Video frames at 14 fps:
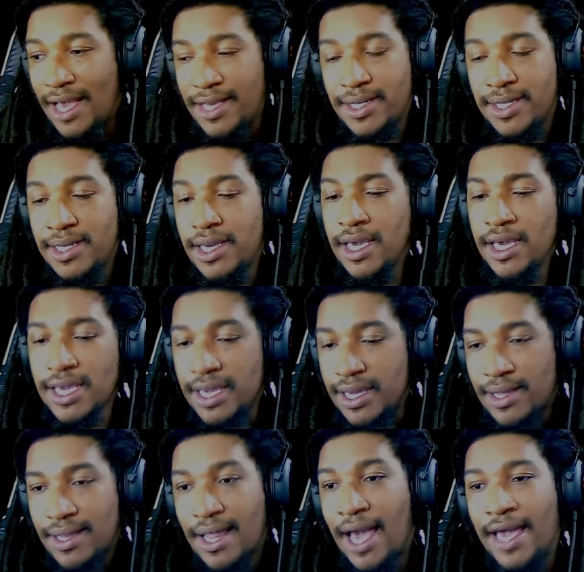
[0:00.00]
C.
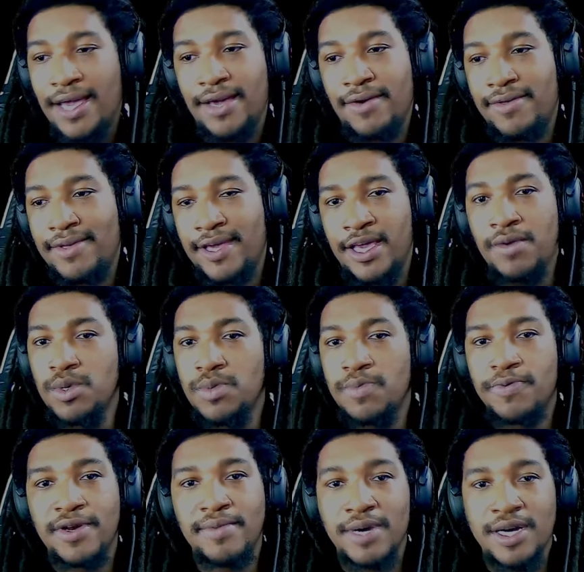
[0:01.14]
Like, he was
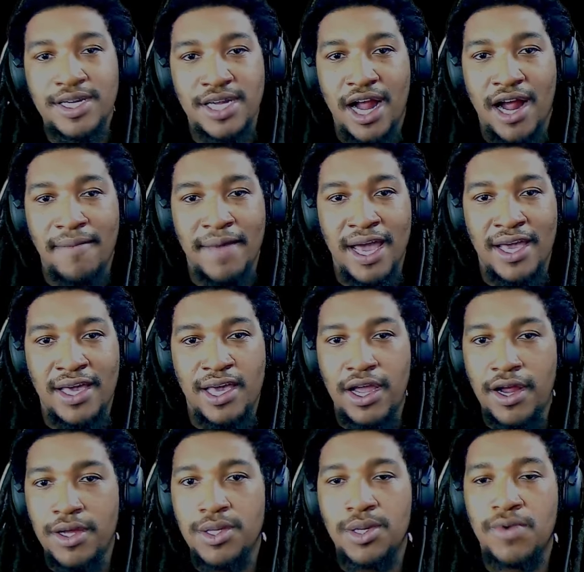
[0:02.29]
pretty much our main
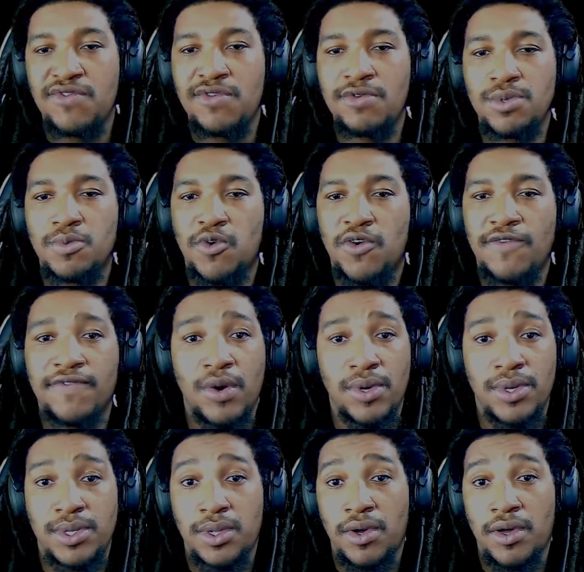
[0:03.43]
character, and we was more
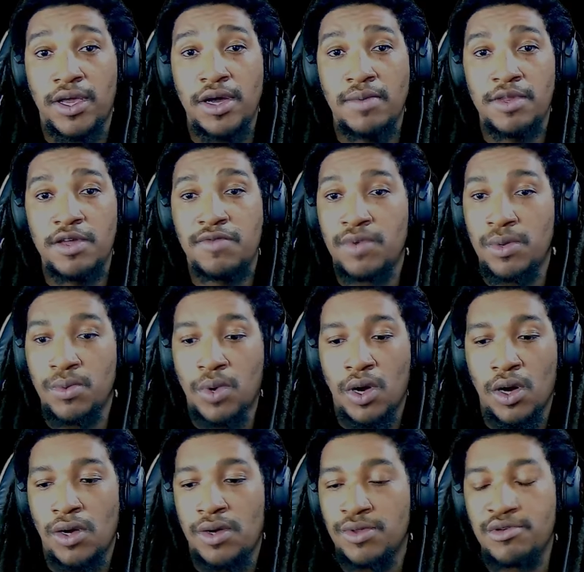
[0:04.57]
focused on him than we
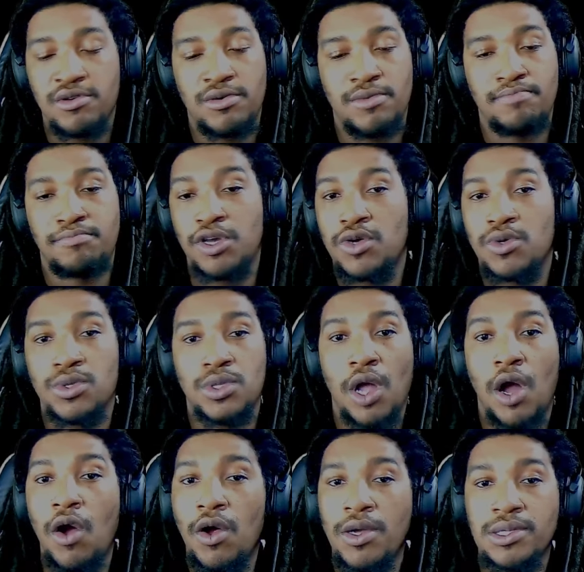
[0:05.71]
were the bigger
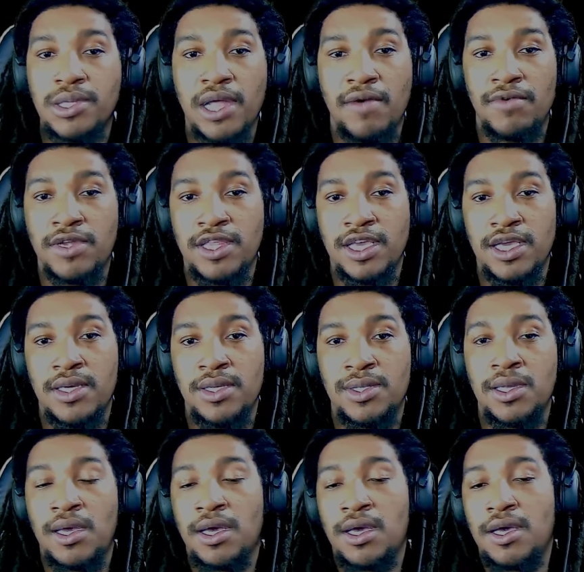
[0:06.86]
stars that were
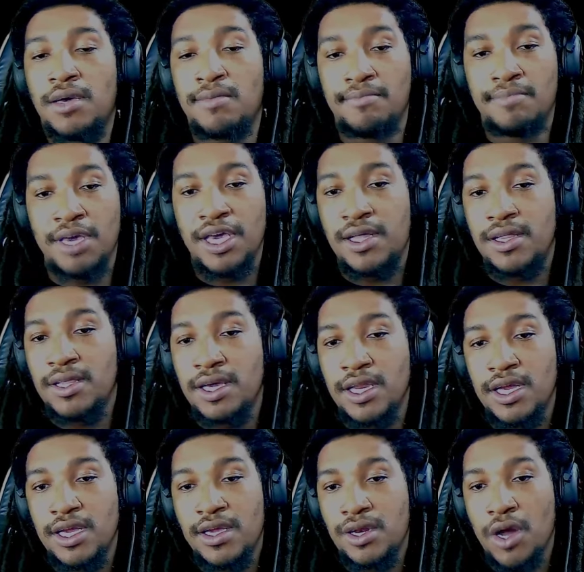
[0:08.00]
these big
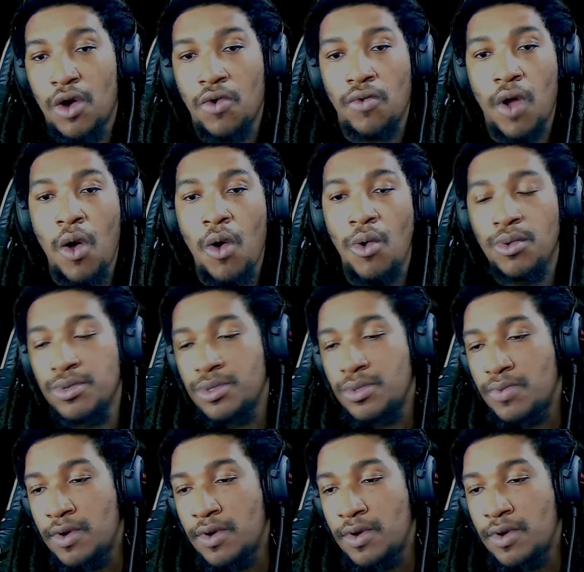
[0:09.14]
leading, you know, roles.